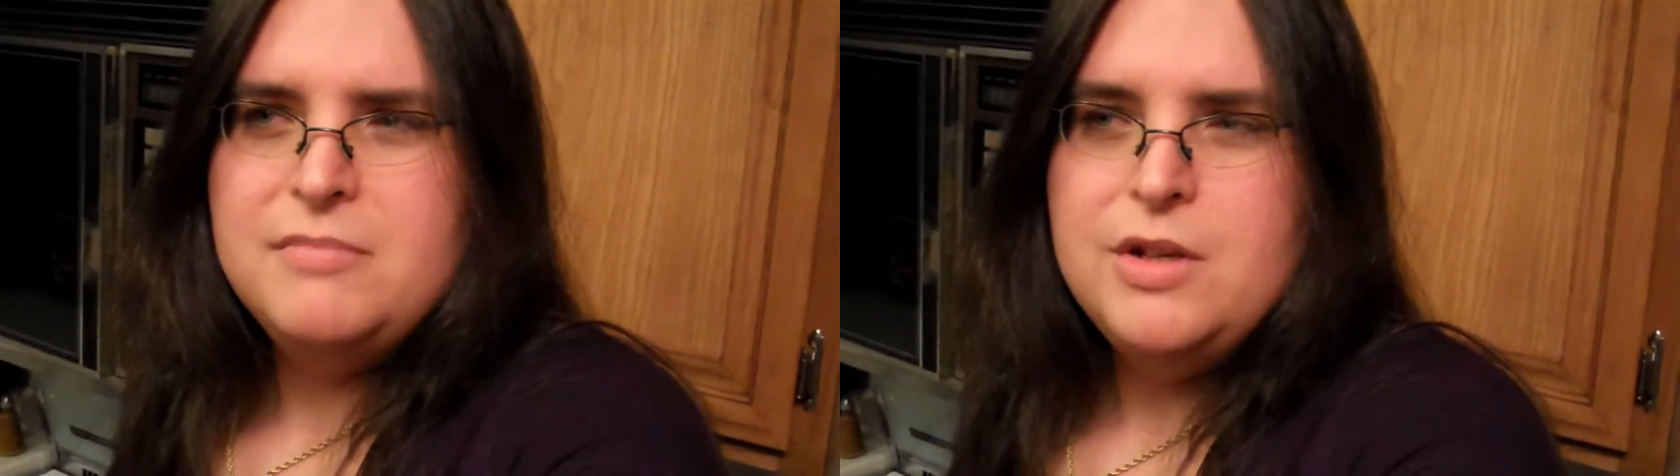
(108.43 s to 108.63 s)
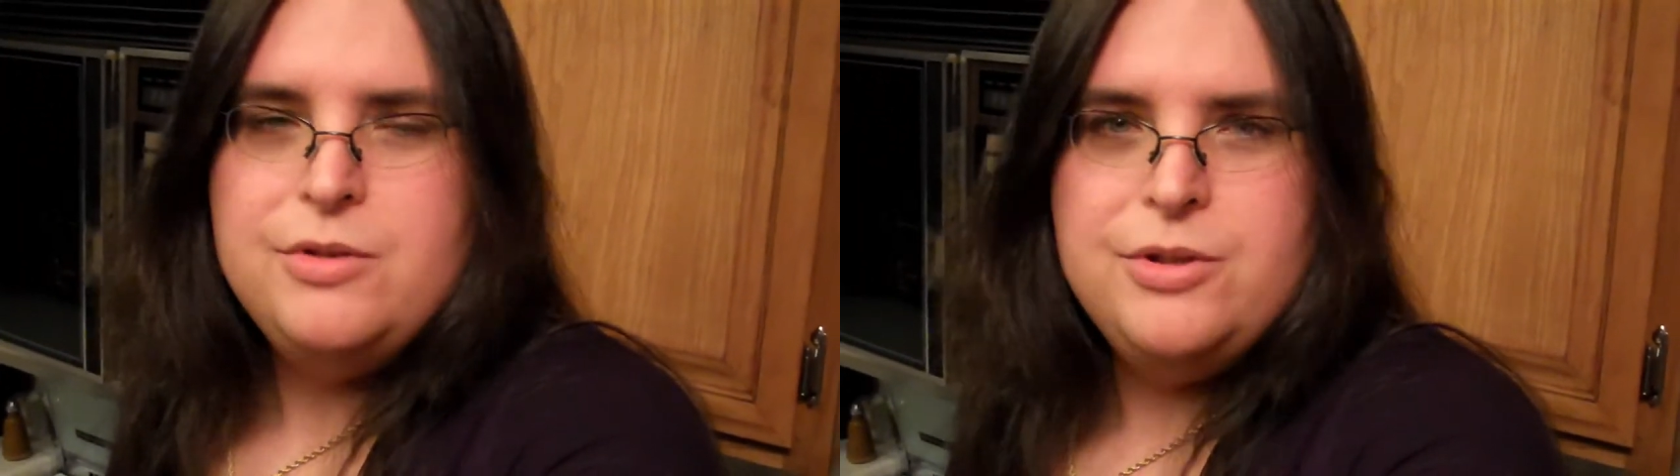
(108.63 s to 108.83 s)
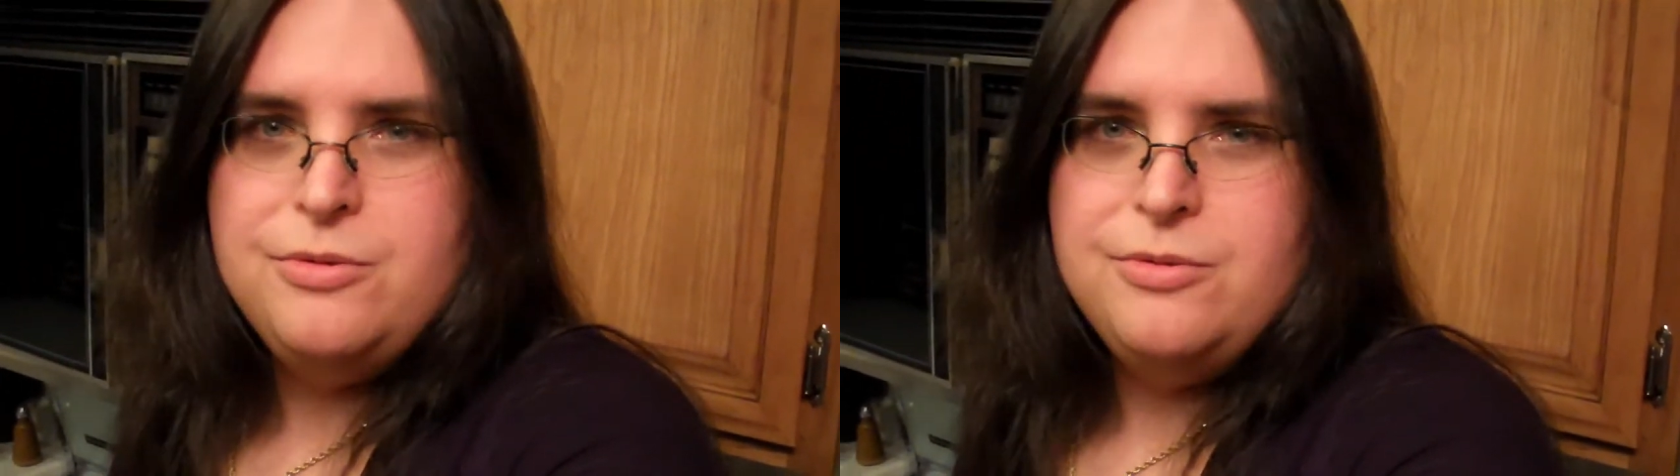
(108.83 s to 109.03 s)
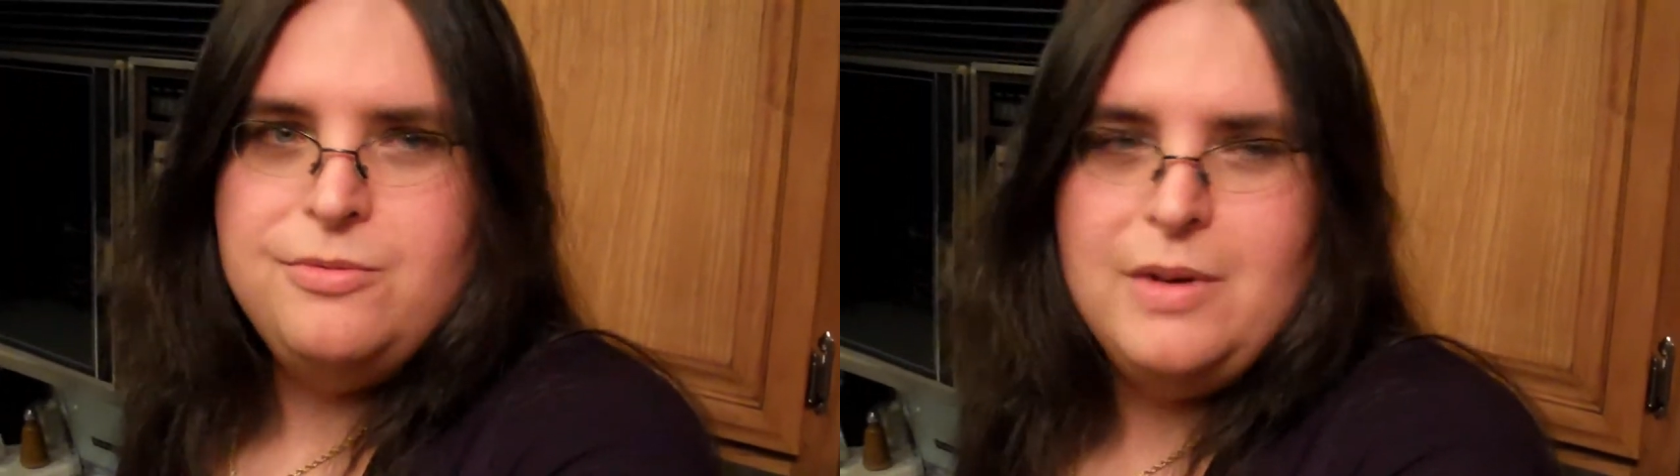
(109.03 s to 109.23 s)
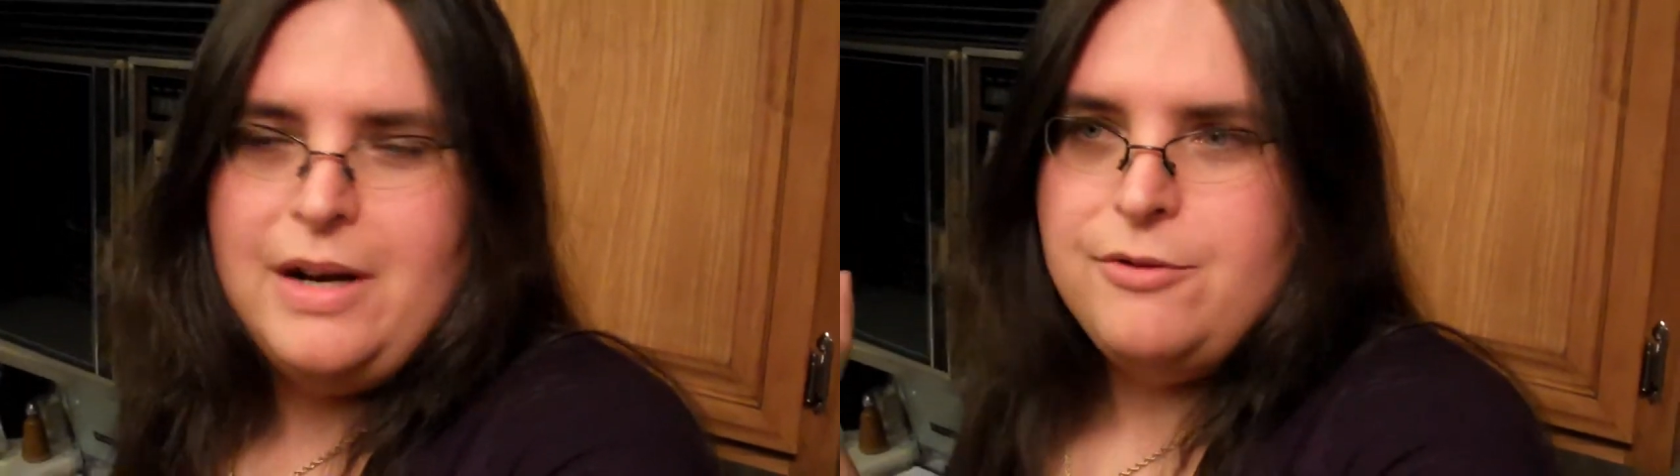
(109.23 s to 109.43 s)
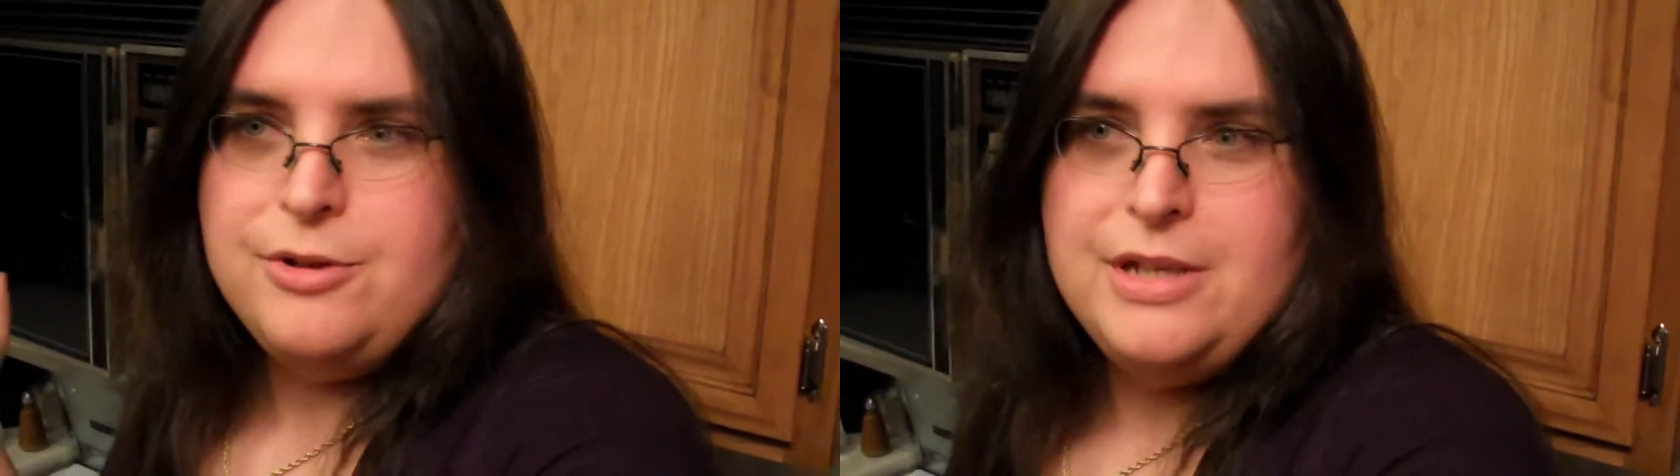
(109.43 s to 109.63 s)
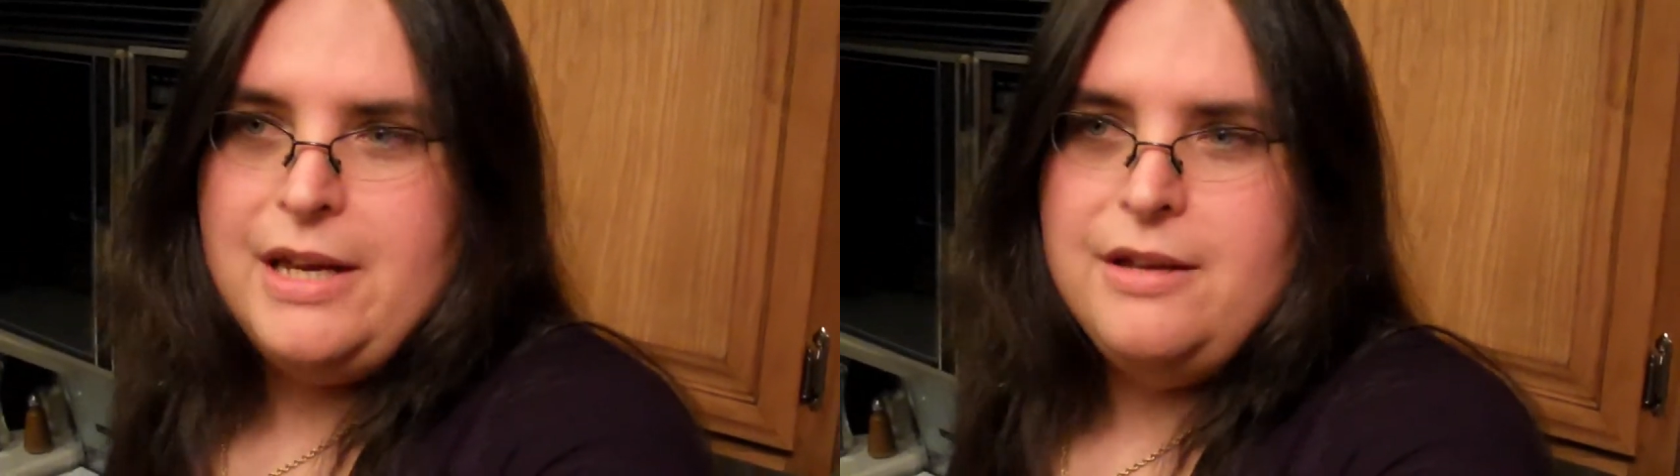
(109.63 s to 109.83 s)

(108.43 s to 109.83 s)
go do whatever today.